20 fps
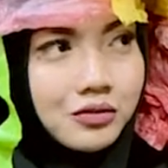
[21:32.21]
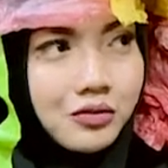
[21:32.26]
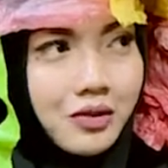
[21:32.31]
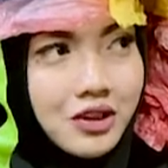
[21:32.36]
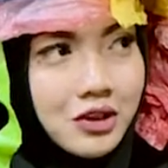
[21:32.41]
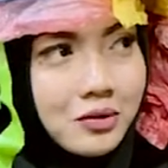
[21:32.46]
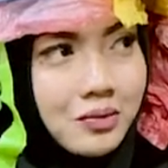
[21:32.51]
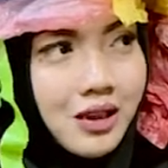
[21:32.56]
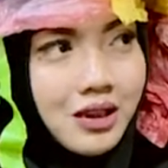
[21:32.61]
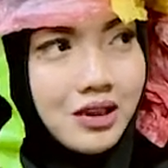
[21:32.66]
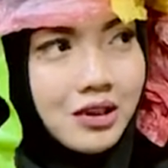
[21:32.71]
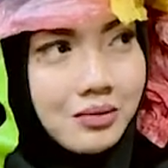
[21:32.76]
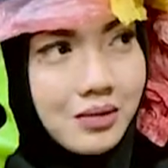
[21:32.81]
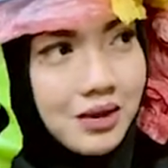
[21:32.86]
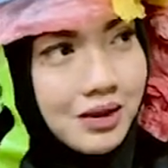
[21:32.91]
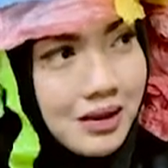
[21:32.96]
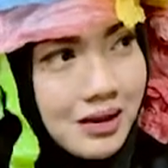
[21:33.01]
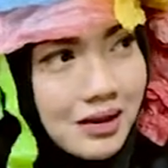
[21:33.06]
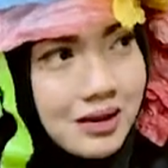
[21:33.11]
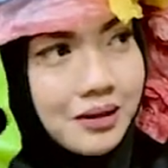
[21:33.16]
waste
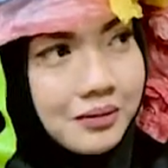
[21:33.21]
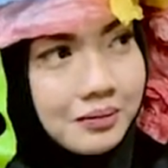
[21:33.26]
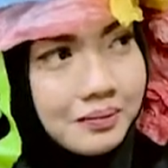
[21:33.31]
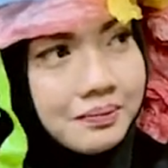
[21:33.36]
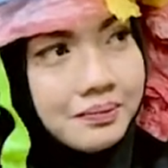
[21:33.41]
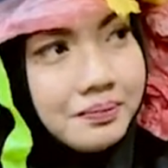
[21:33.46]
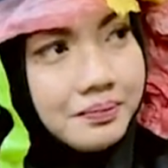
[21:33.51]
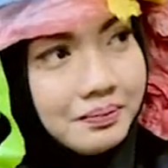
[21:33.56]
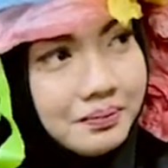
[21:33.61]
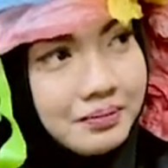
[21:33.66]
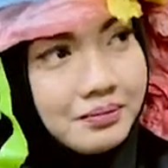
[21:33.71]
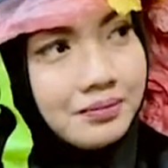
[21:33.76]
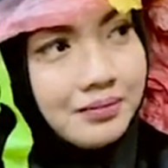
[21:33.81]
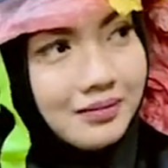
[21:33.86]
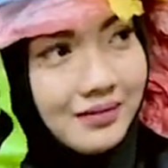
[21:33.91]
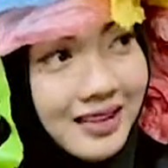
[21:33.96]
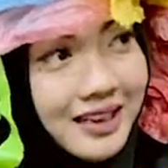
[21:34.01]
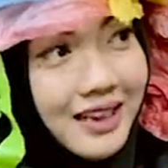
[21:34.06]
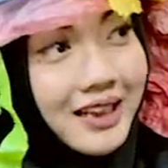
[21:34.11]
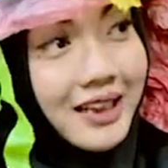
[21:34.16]
management
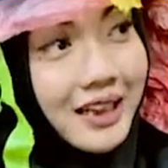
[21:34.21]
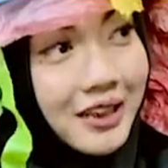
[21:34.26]
in